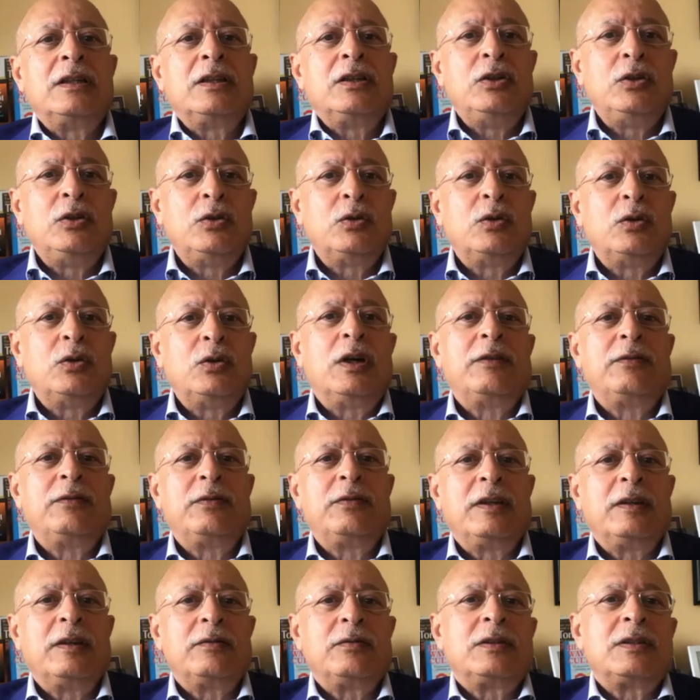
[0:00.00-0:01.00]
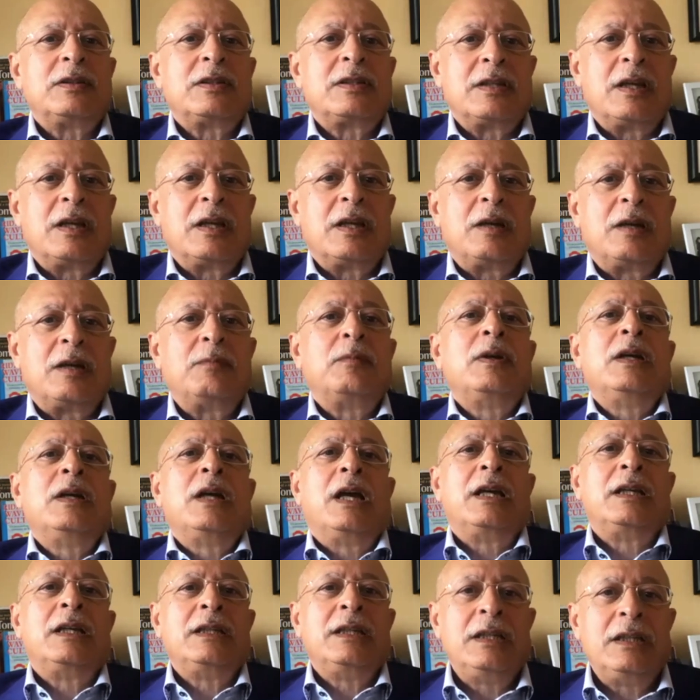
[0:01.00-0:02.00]
You have given some,
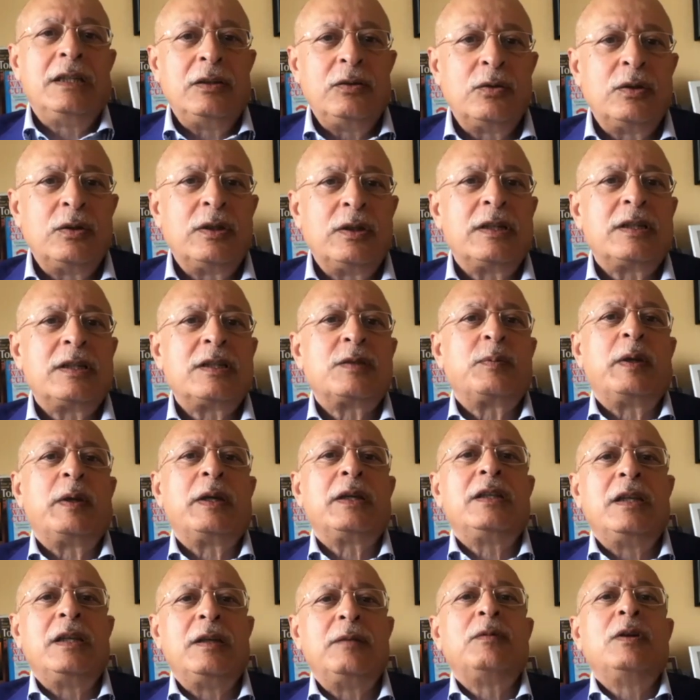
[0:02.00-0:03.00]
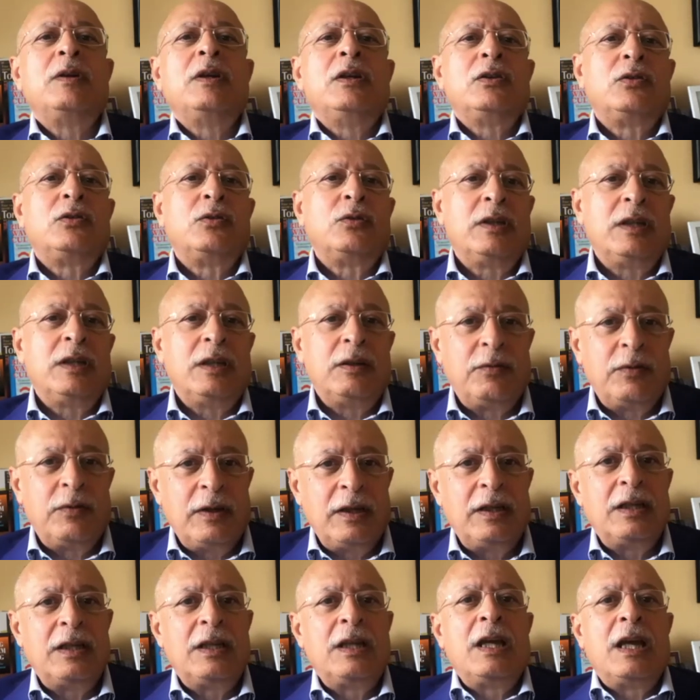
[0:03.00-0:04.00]
and you expect him to give
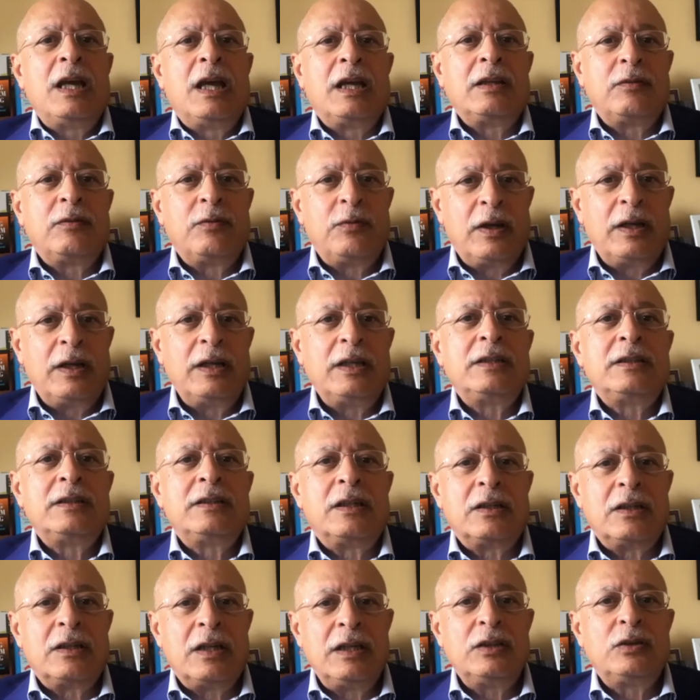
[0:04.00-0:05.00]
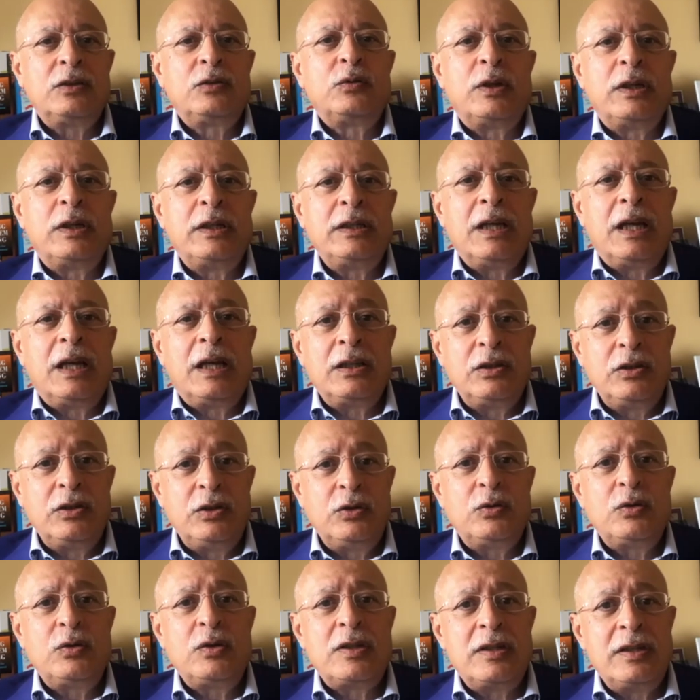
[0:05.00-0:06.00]
in and find the right way and
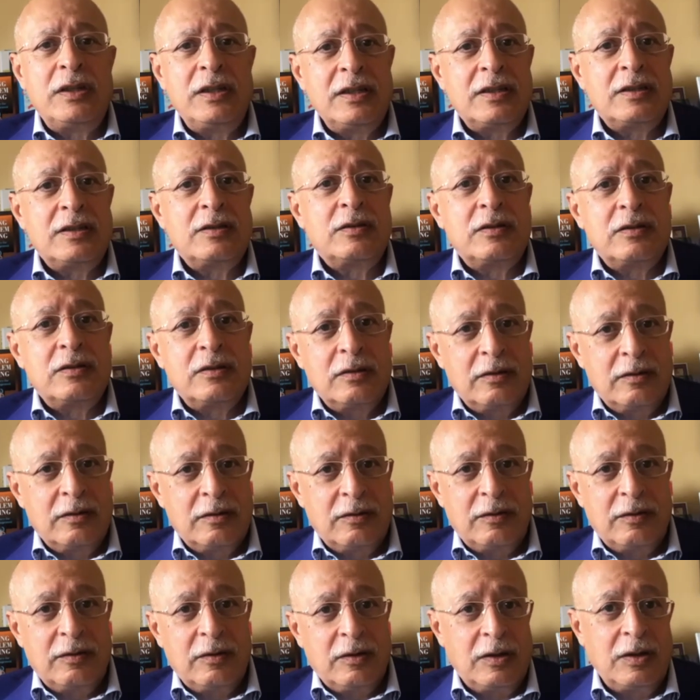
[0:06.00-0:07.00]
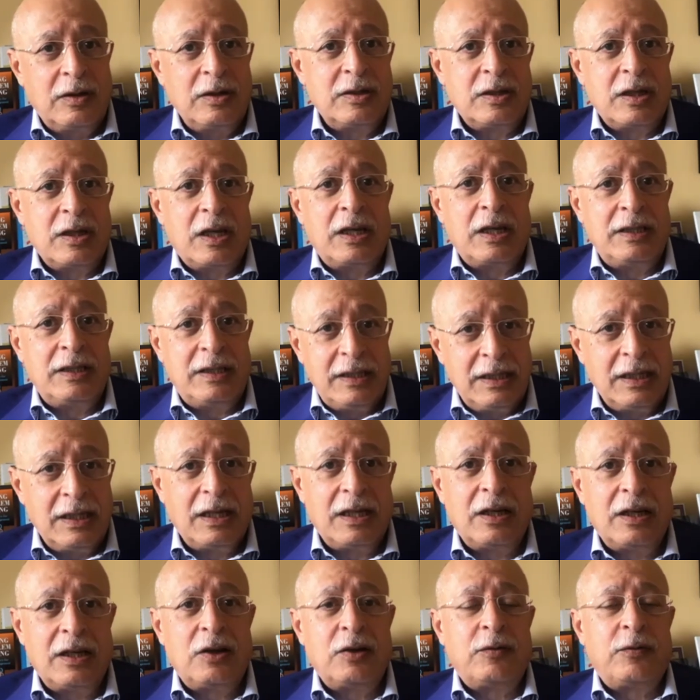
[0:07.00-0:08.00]
use his
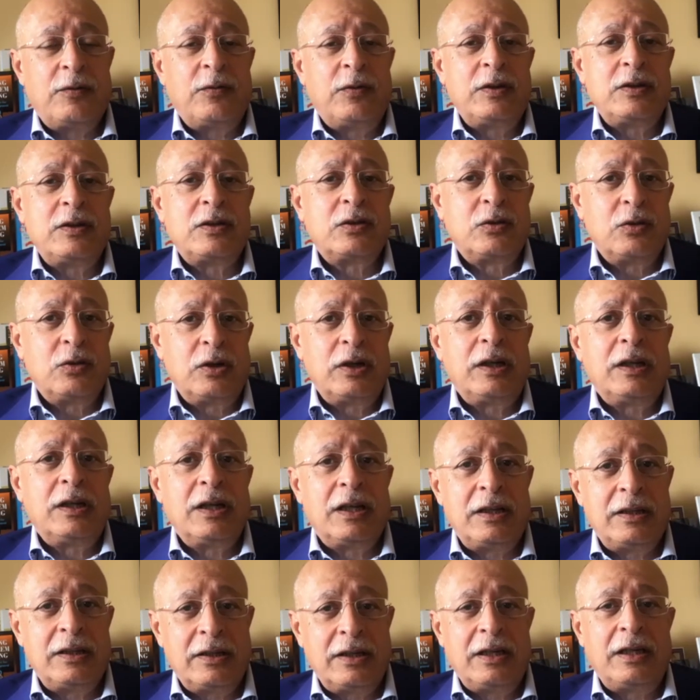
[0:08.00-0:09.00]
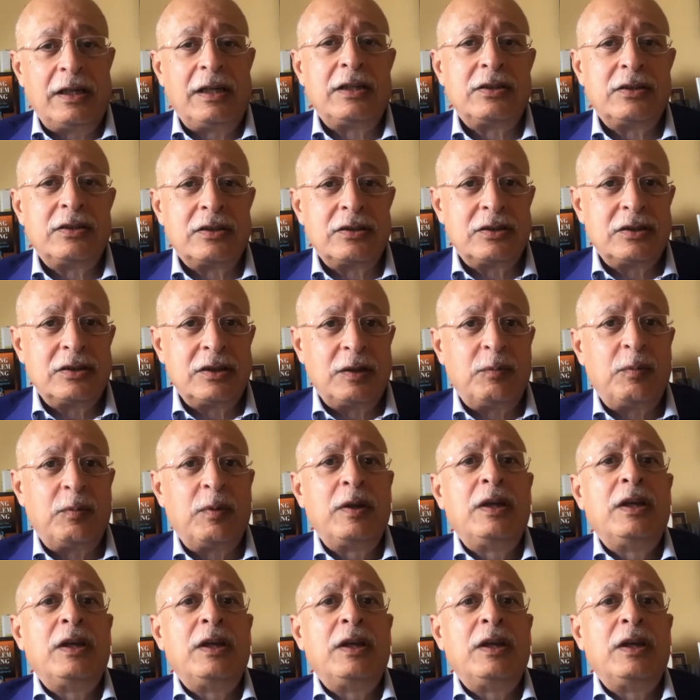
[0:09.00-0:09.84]
idea of historical relationship